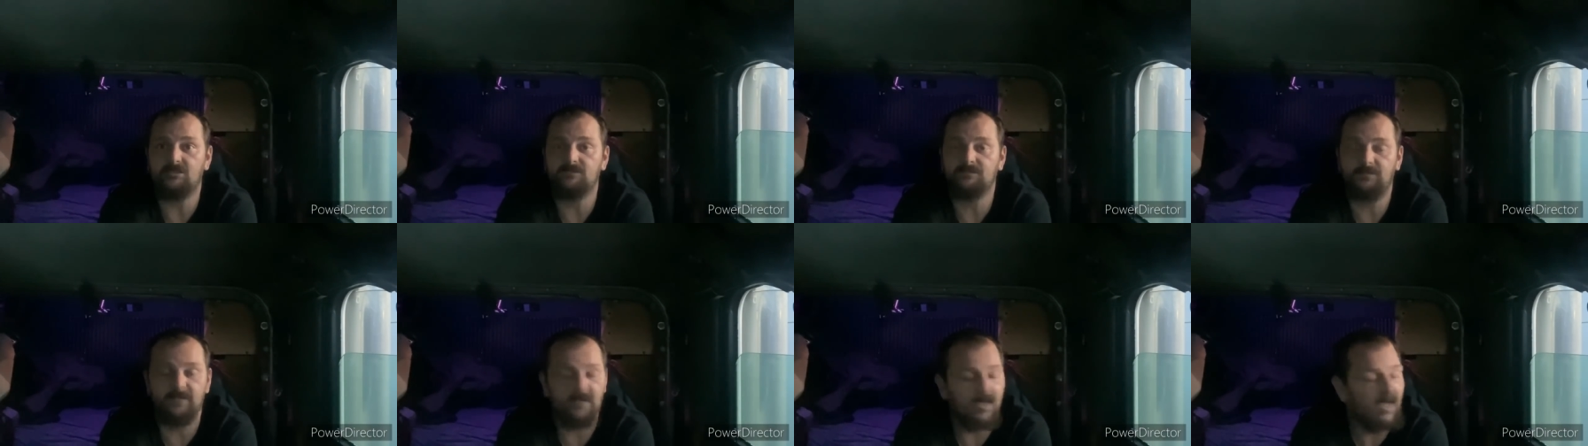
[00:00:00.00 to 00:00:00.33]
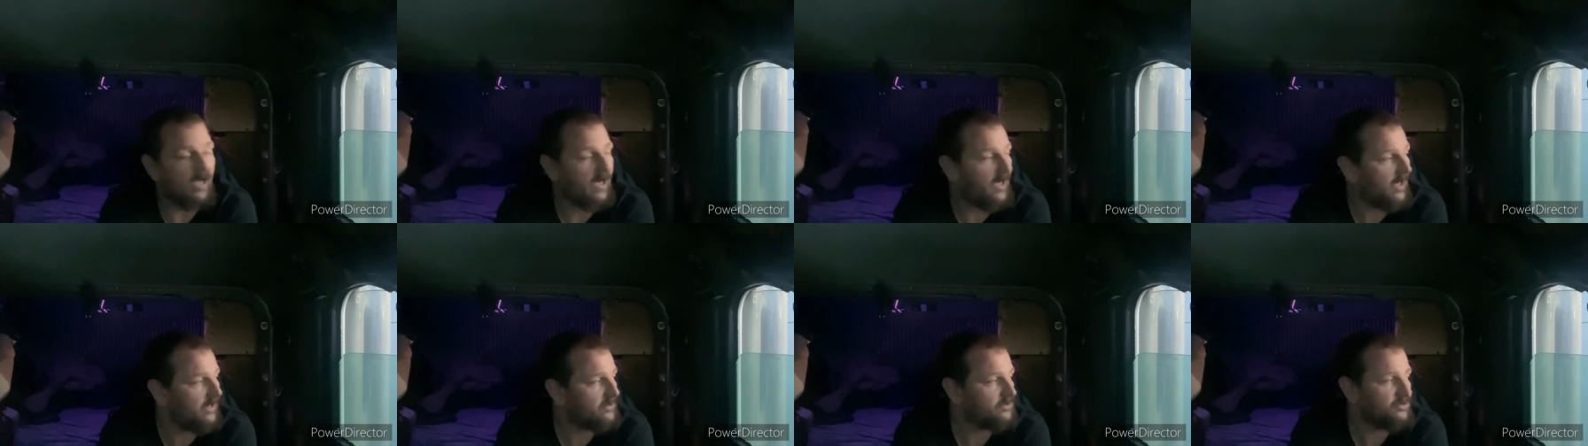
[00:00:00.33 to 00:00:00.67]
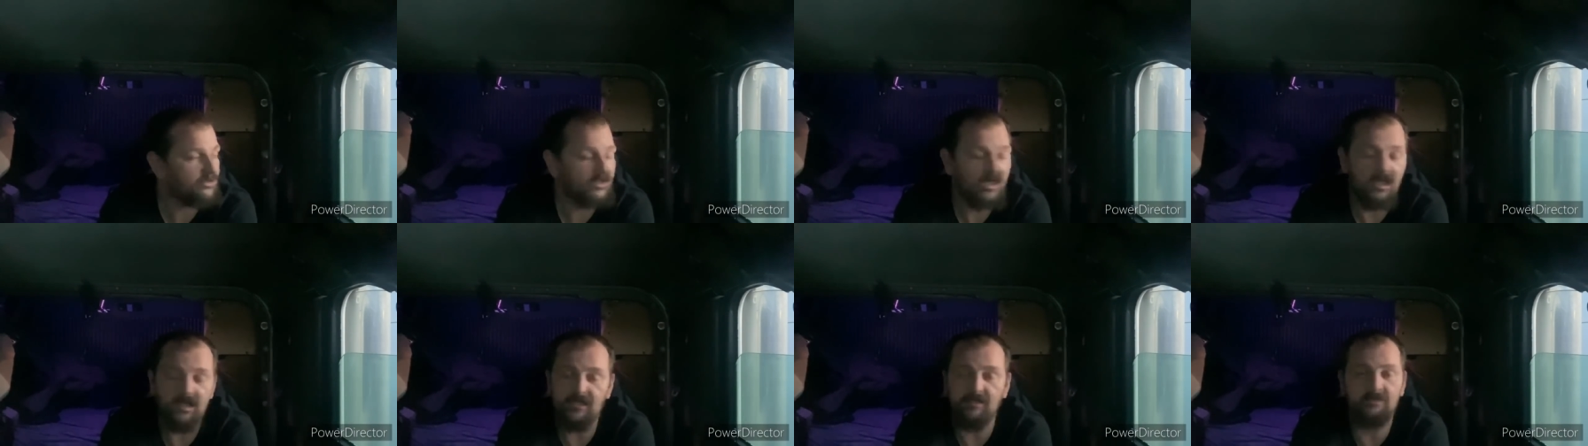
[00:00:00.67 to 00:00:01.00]
but Hot
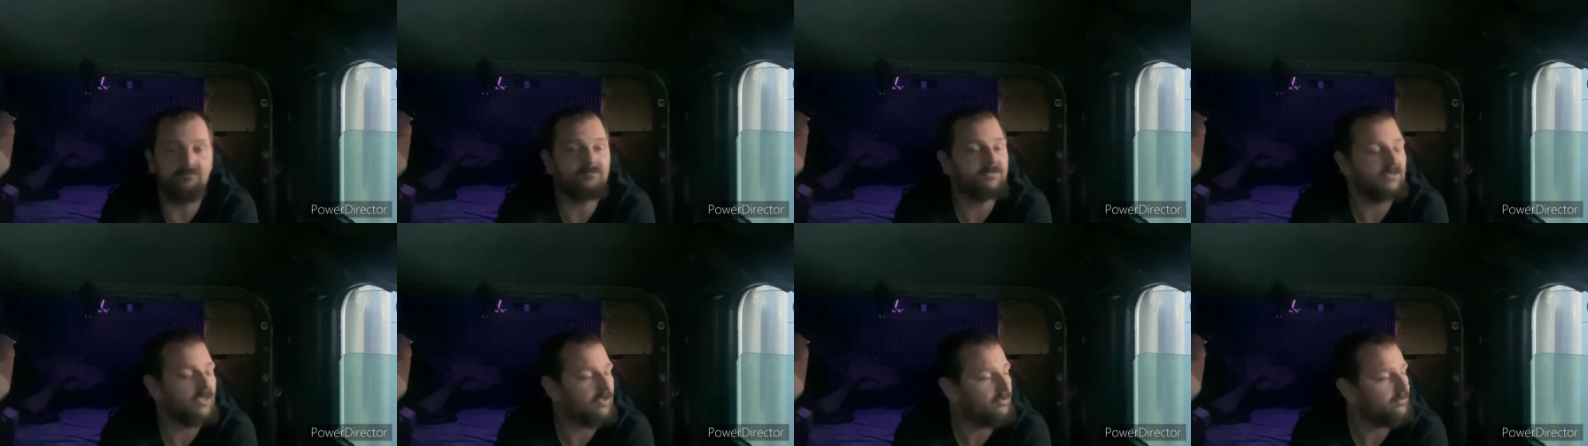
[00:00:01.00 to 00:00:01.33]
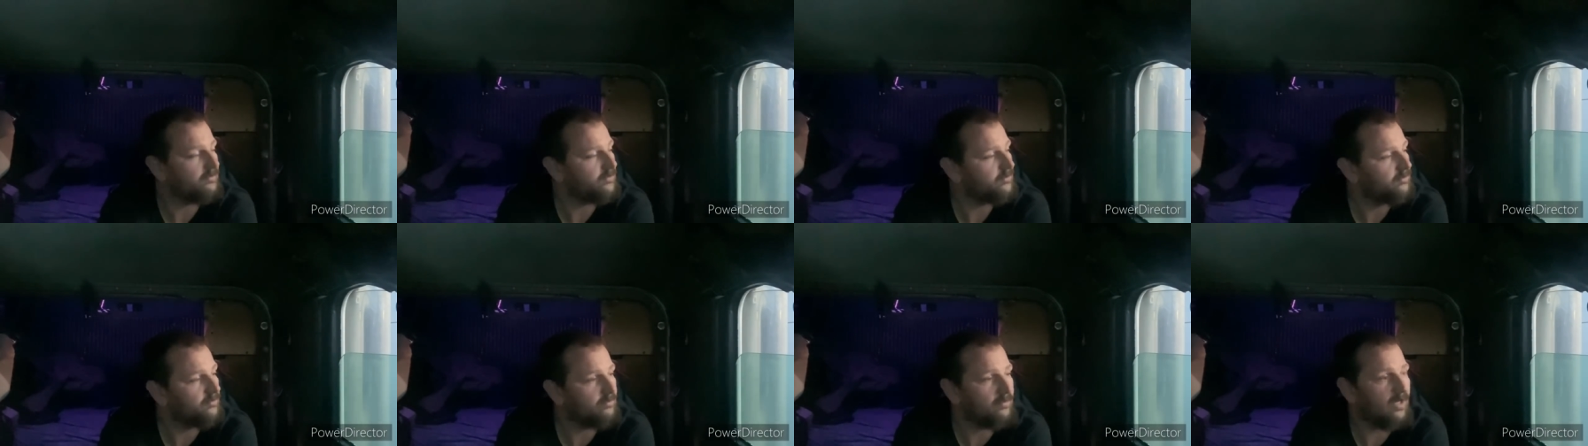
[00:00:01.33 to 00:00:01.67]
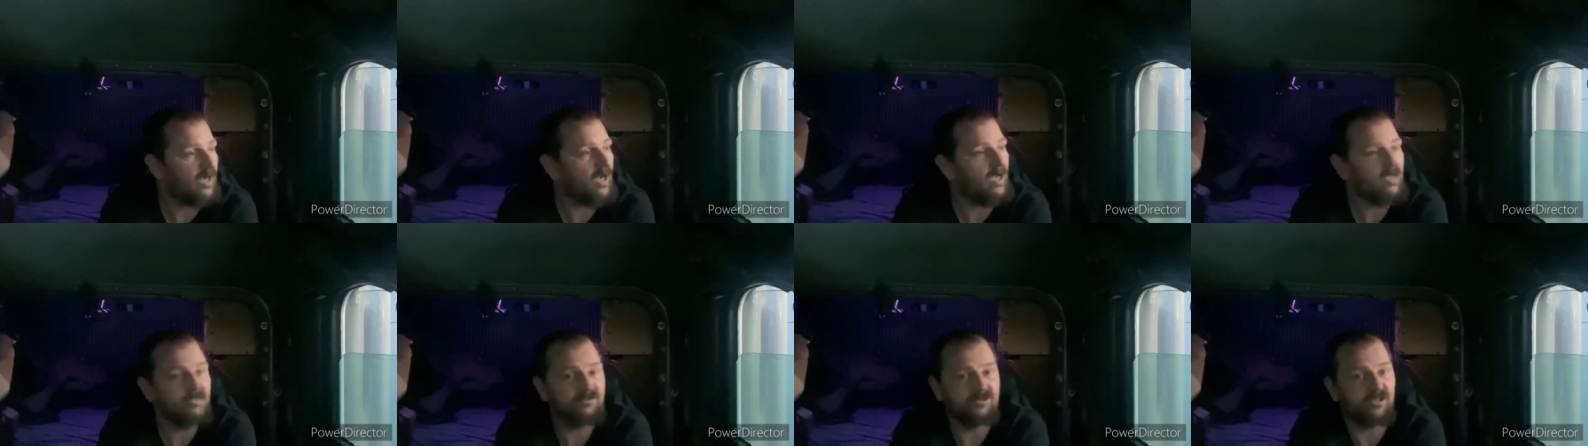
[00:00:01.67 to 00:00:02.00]
Shot, I'm telling you
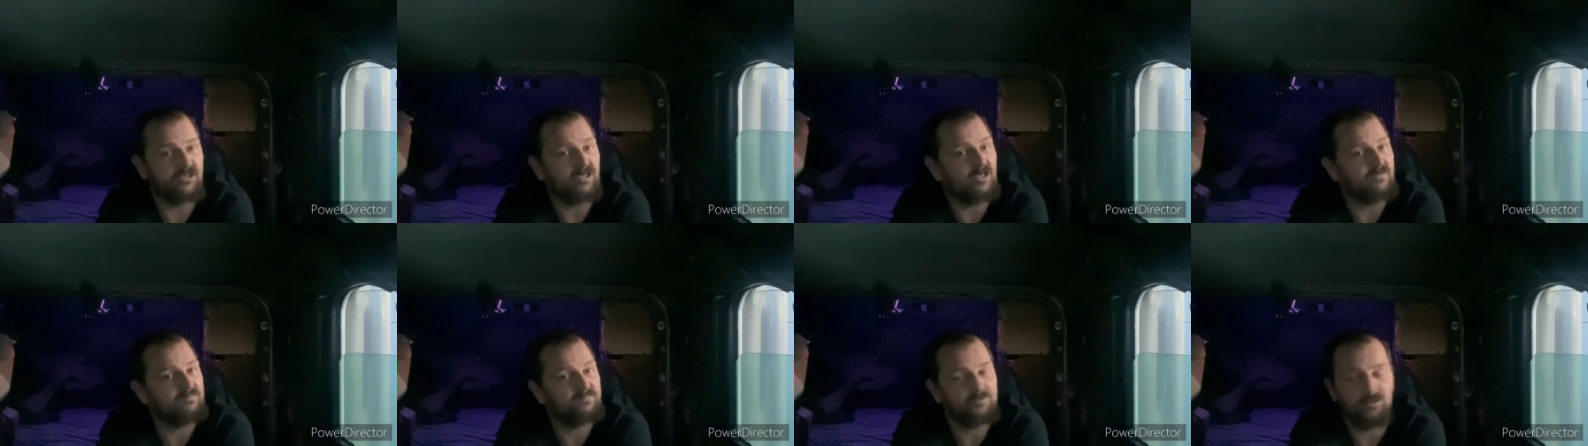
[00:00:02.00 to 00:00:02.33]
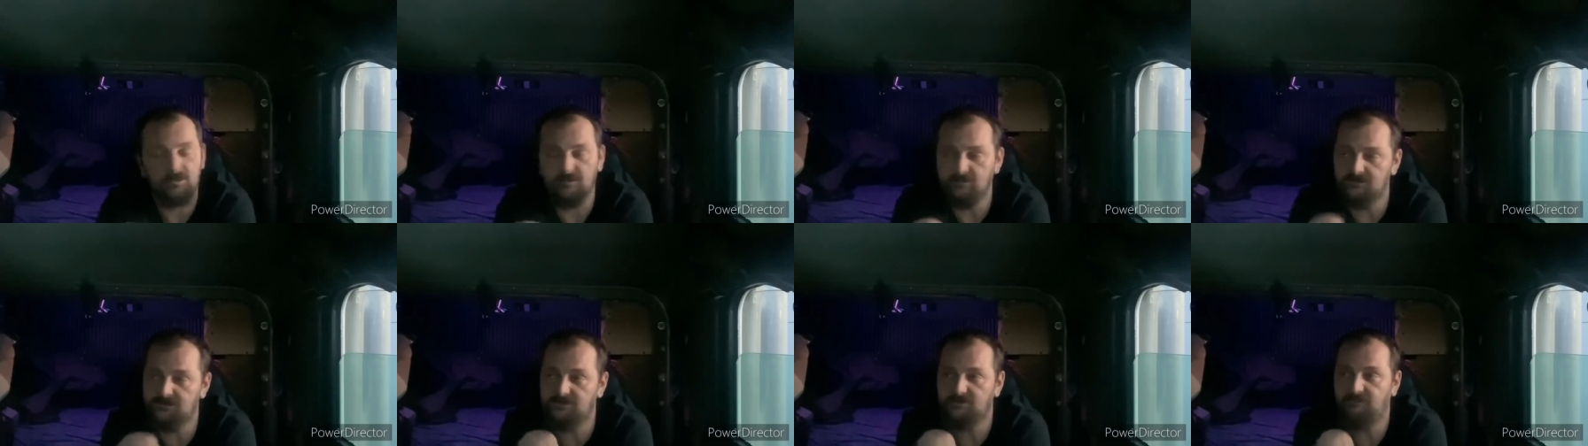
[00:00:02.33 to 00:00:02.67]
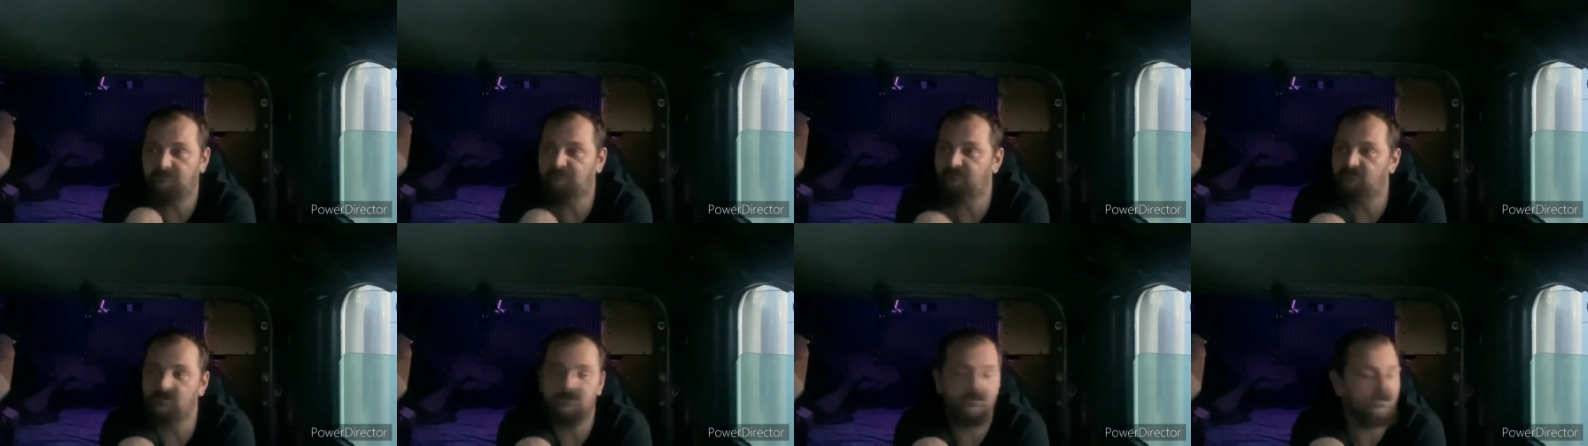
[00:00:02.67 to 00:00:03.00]
guys, and I've told you
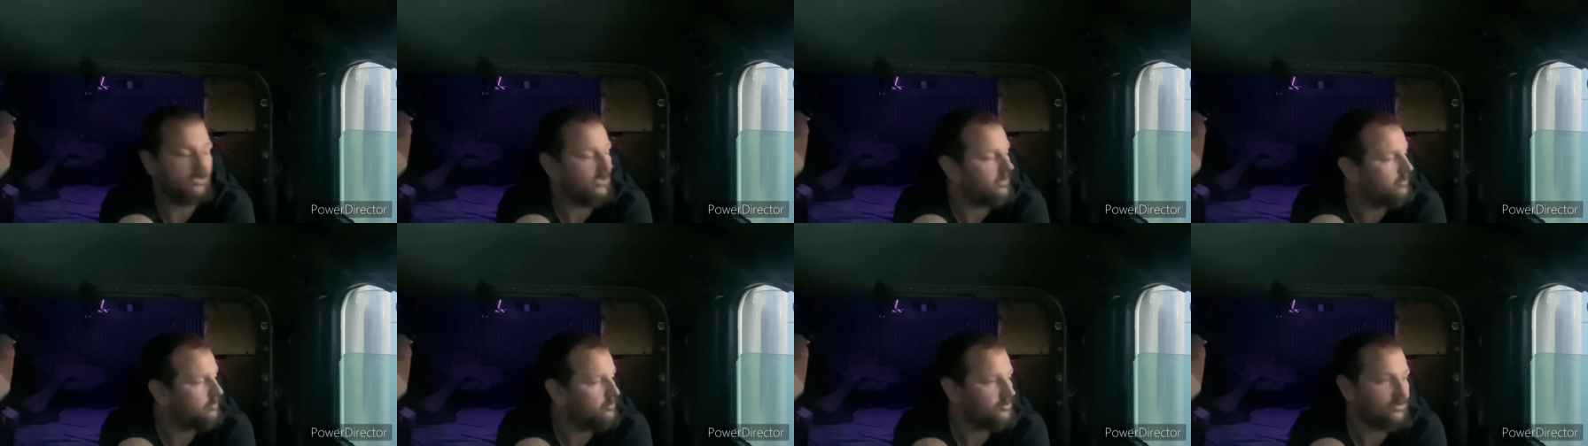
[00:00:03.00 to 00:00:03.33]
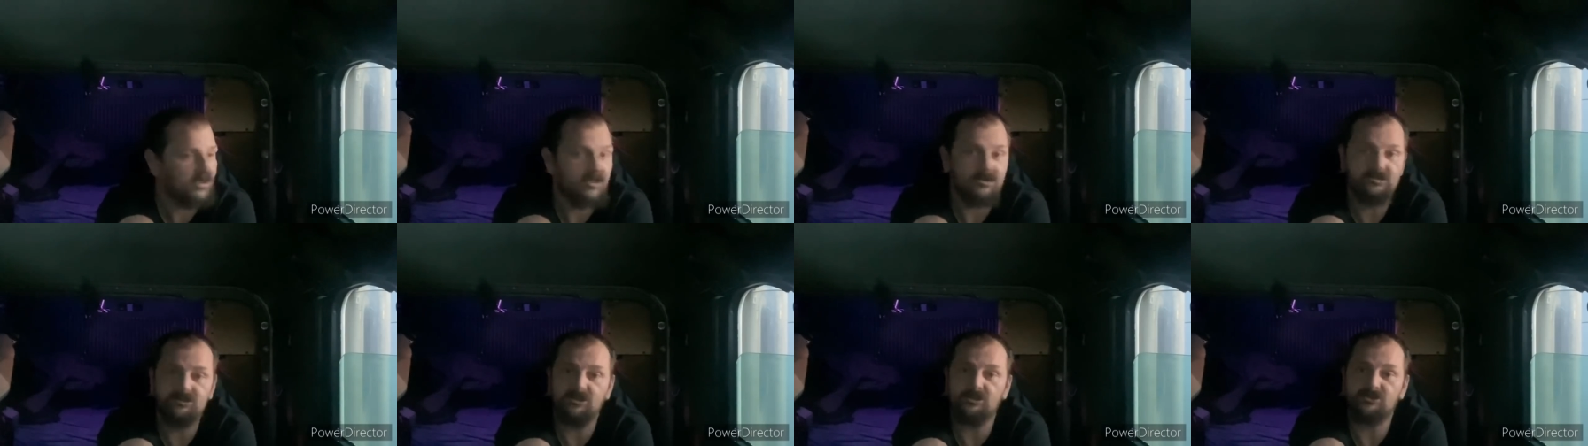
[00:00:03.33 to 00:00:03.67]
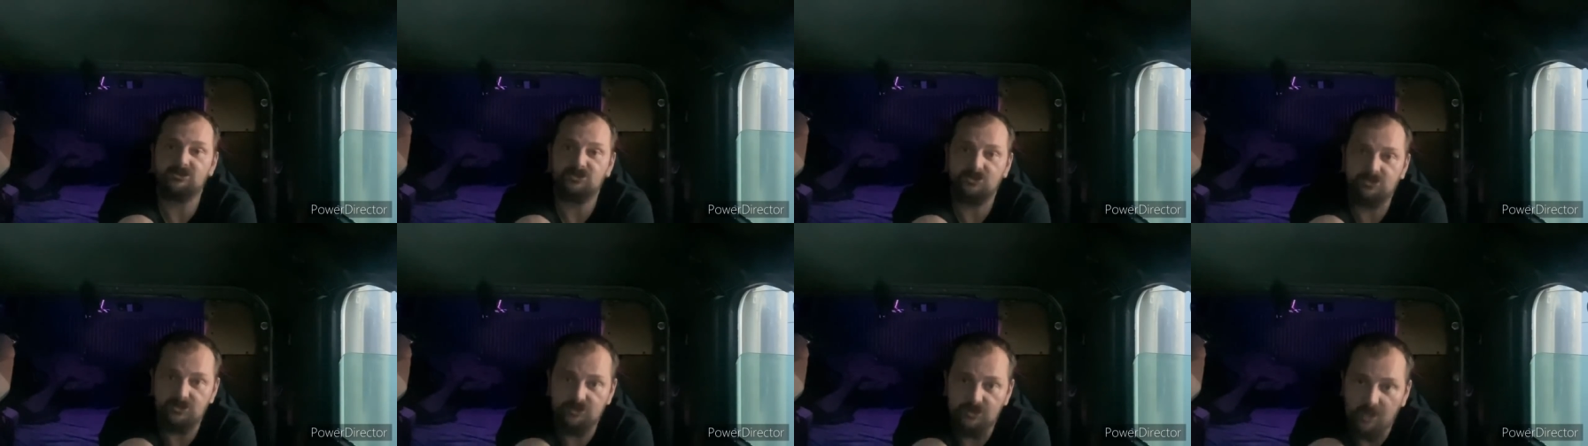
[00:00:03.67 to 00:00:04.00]
for years, it's a
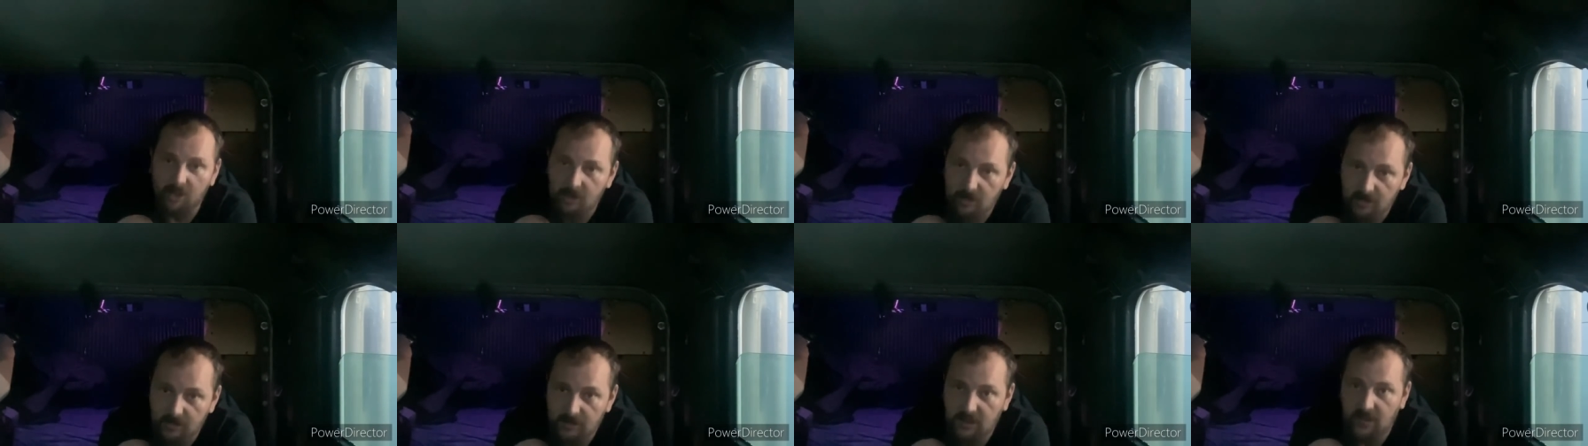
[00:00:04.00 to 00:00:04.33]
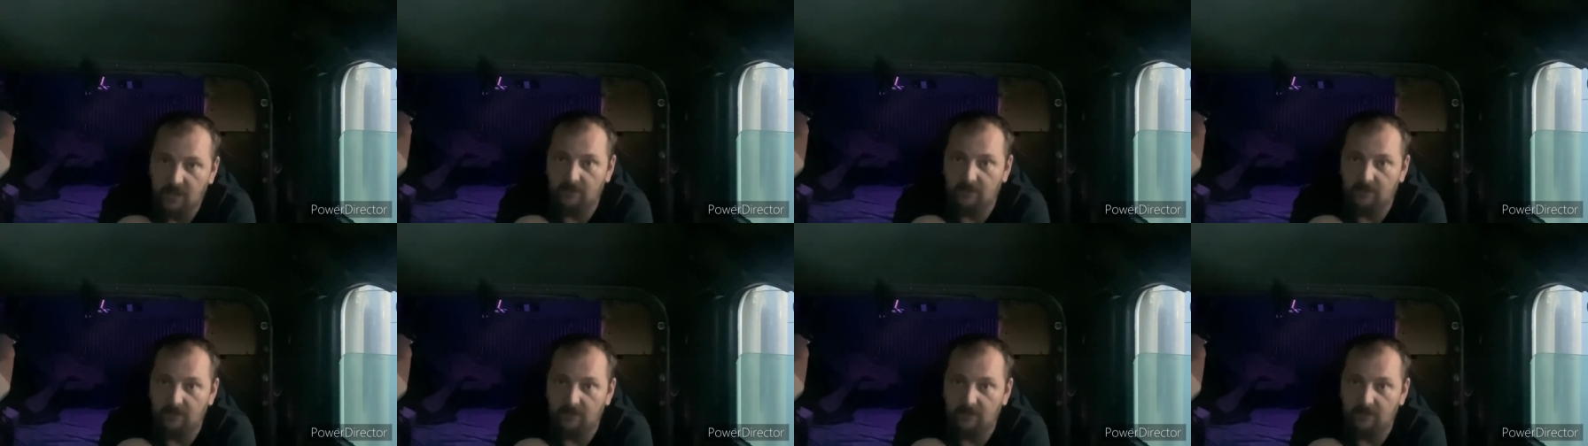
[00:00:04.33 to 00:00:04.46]
startup.